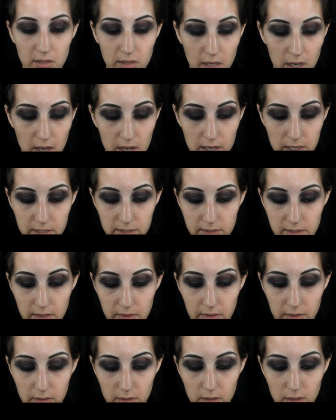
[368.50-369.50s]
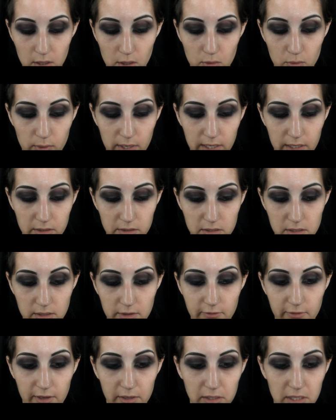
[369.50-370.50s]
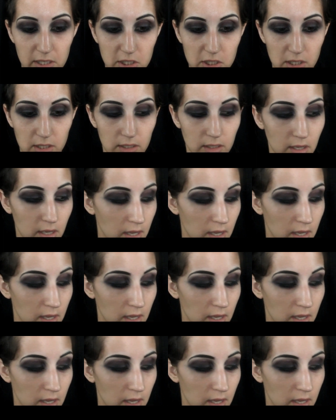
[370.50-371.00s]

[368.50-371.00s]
on the eyes and go right into the foundation.